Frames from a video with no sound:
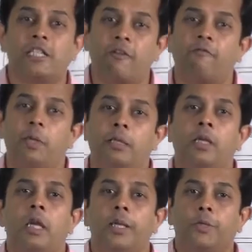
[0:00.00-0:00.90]
someone
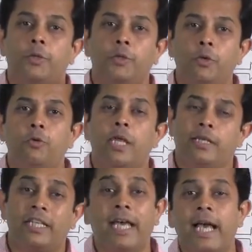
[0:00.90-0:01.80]
to do
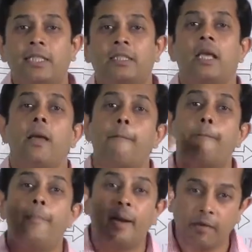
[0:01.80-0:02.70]
that task
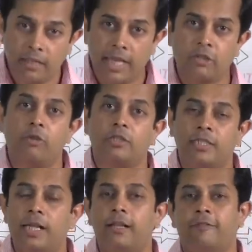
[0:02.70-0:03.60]
better than
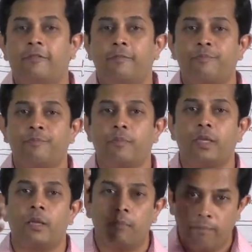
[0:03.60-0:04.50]
yourself,
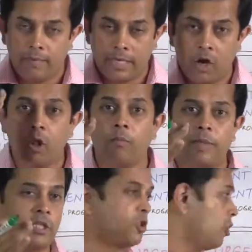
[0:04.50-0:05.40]
by all
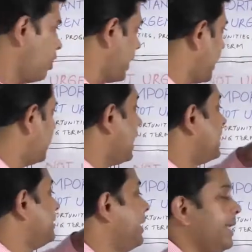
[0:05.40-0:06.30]
means go ahead
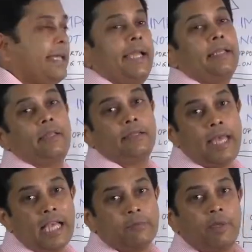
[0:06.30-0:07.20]
and delegate the
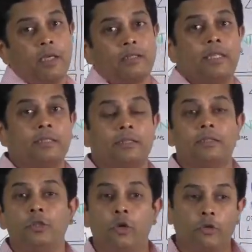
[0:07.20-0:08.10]
task, because
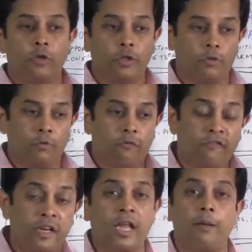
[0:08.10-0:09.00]
you are going to
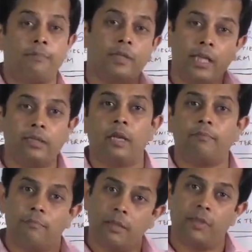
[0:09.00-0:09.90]
free up
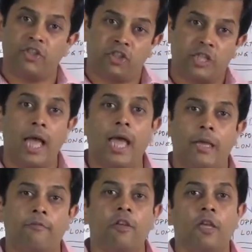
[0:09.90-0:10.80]
that much
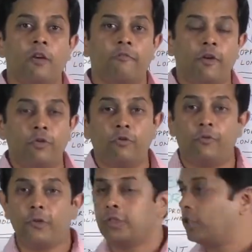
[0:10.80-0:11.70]
time for you to
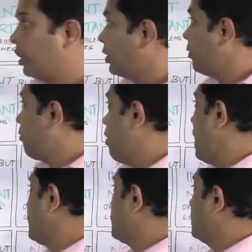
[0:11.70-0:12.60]
focus on your
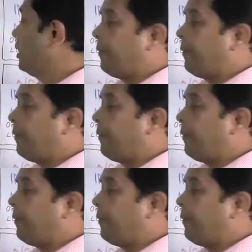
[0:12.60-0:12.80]
what?